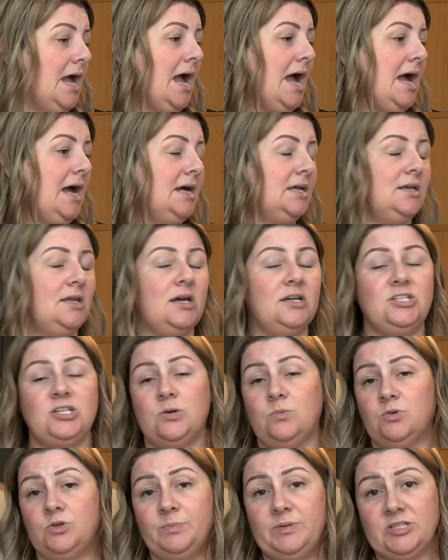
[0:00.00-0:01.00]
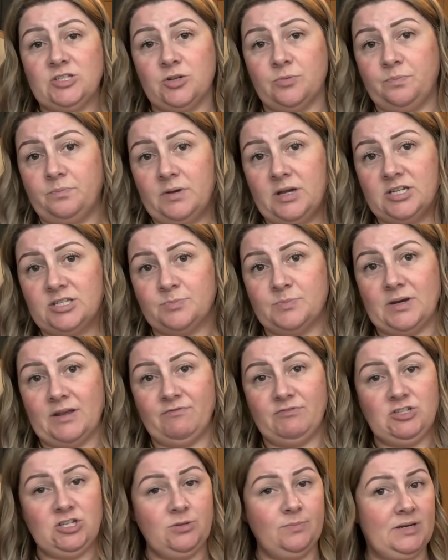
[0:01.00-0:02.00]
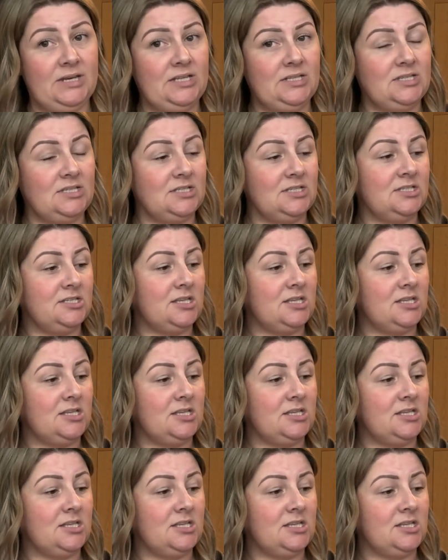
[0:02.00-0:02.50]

and I don't want to be stopping my husband every 2 minutes.